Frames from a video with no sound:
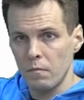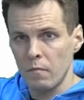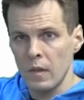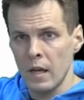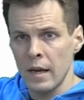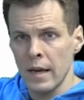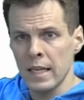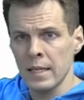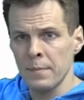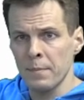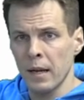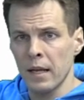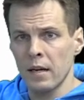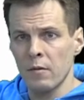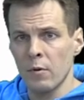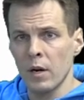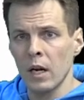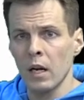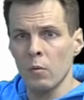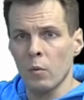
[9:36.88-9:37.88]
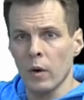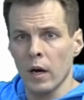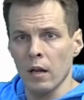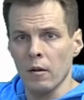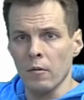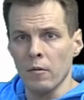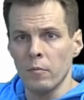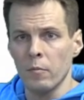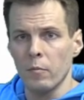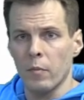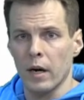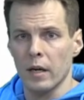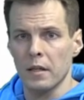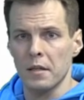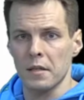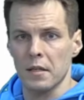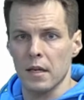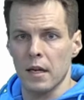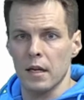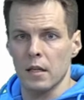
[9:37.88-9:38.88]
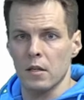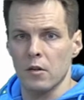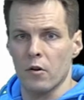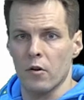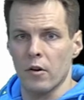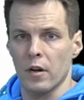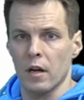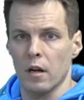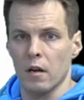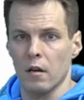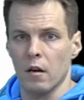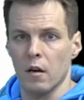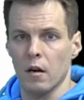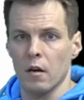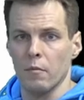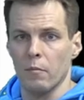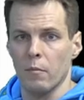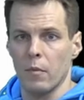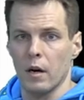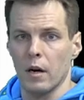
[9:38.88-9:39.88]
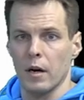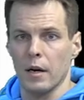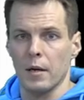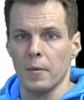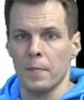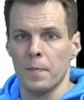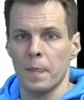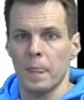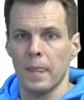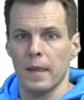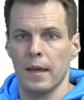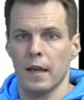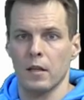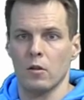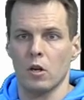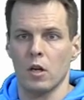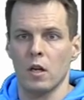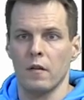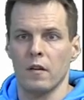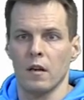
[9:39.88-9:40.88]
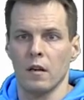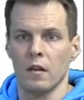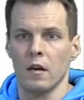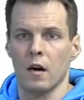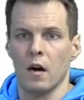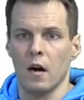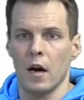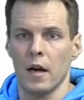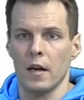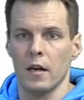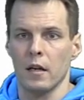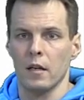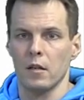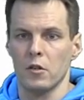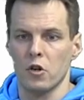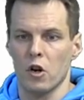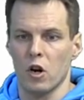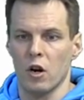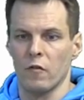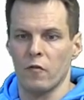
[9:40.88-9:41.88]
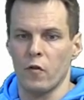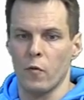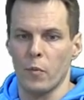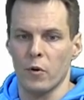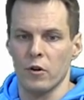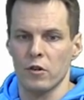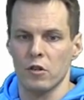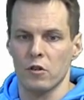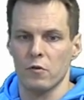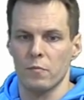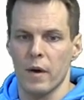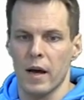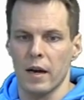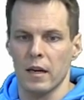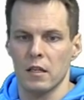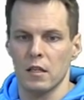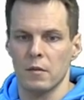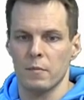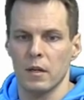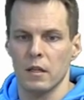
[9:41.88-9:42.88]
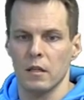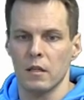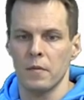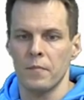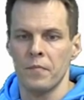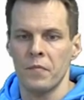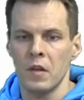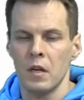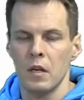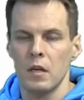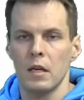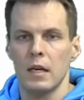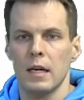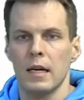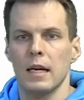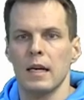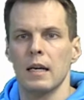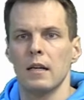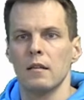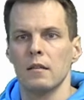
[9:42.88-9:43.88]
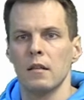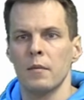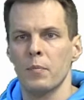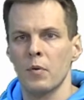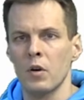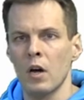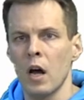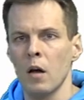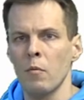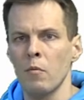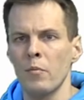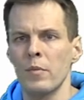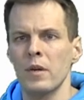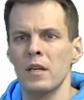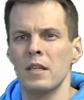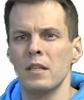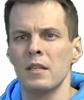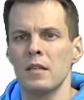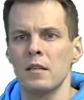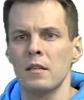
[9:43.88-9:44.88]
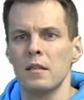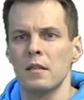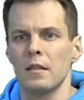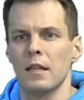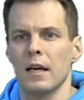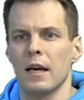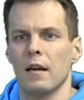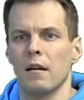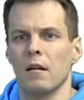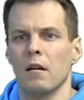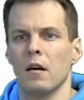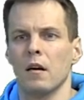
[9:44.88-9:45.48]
explained really well by this editorial by Ketokivian Guide in Journal of Operations Management. And the problem is that